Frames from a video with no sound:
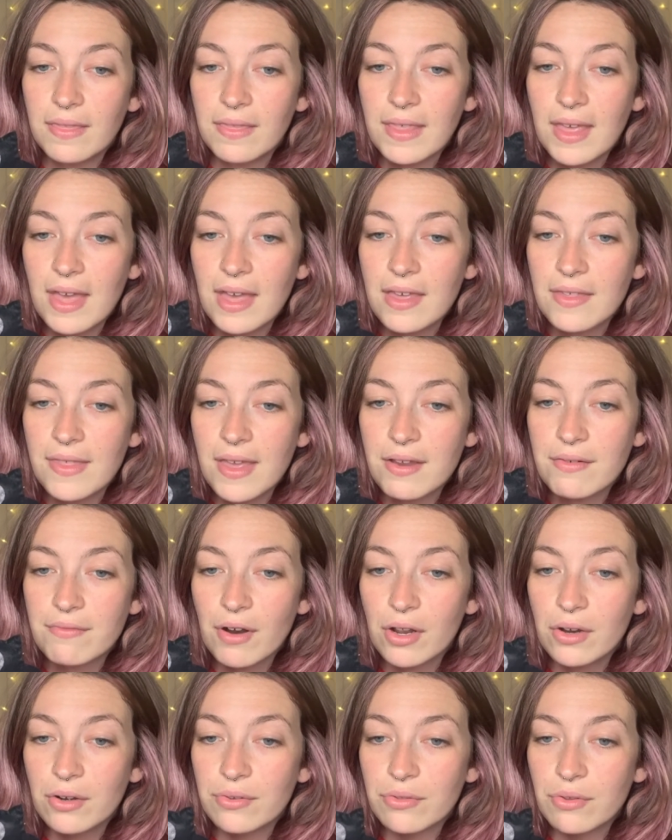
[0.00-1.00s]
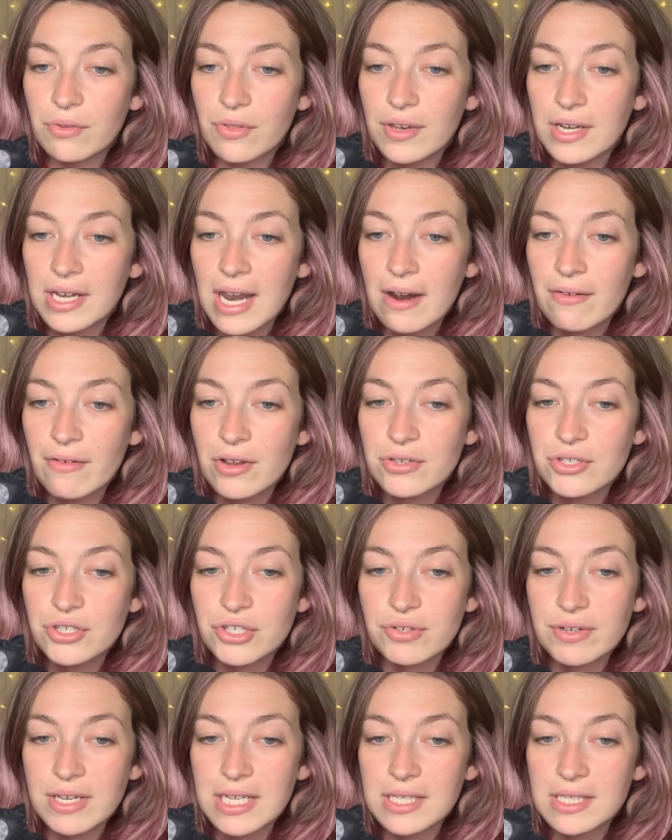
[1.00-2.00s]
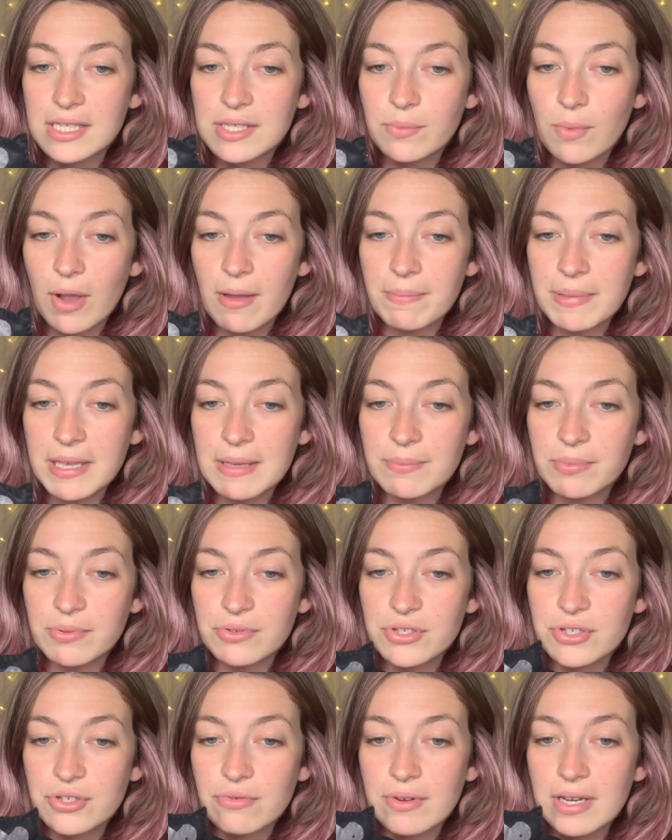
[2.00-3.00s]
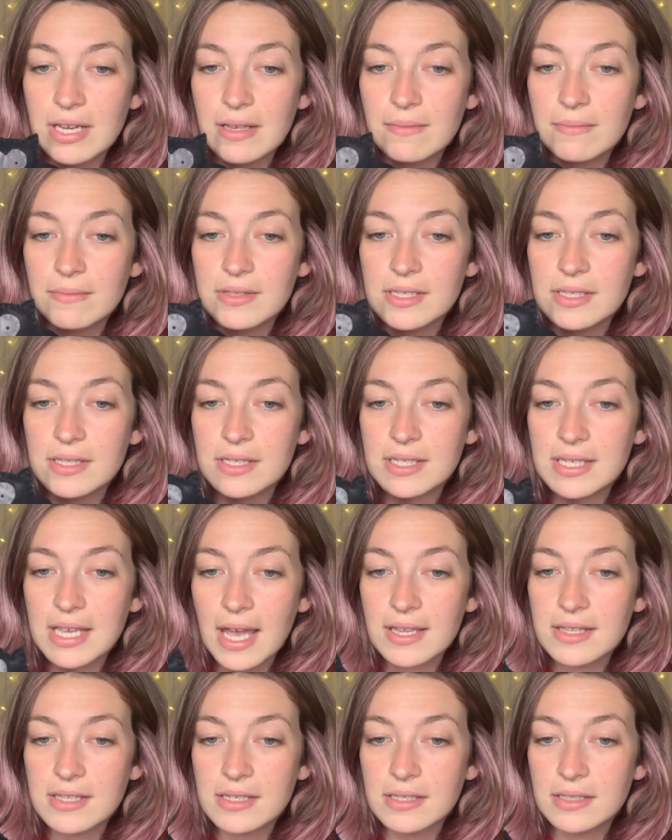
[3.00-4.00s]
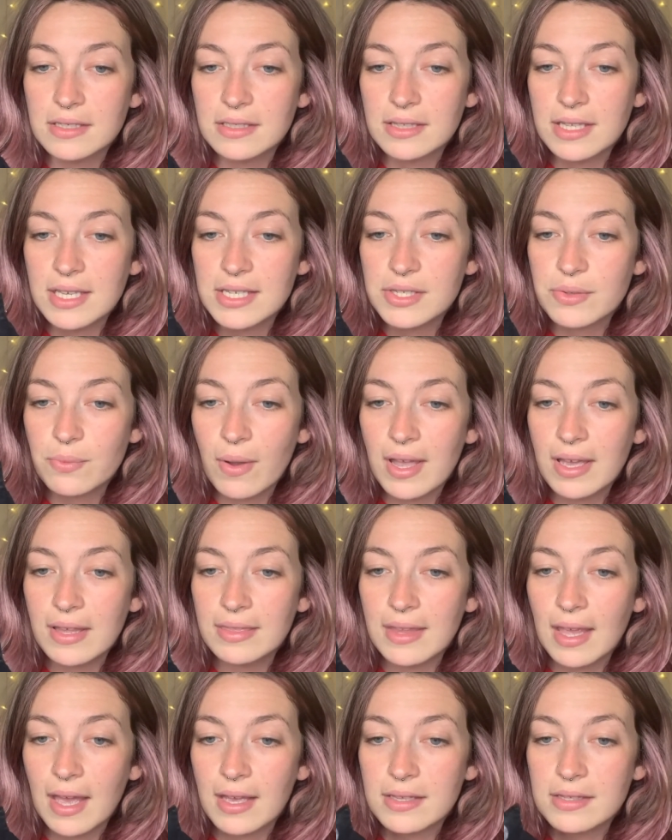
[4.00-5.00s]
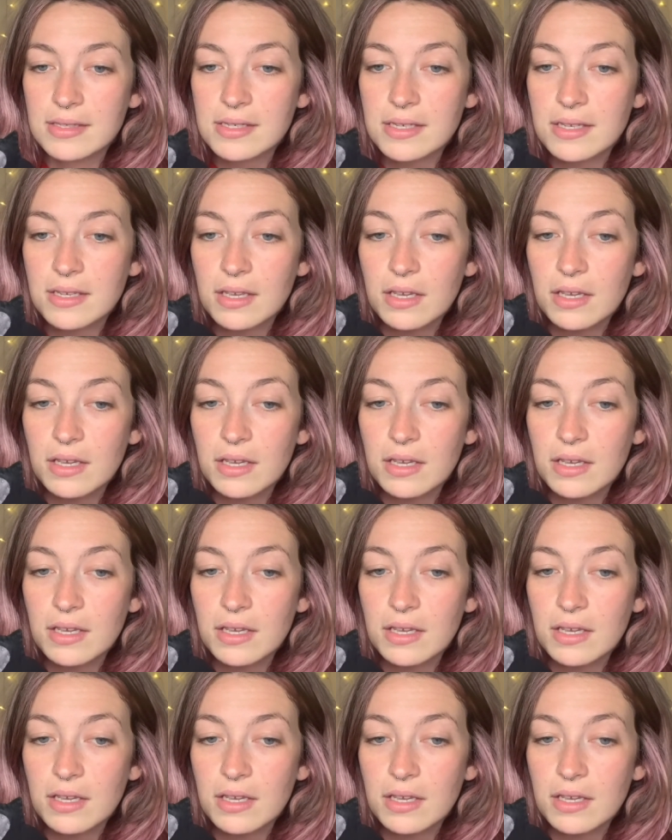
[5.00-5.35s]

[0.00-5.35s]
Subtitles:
There they rode through the narrow streets where people screamed and scattered this way and that,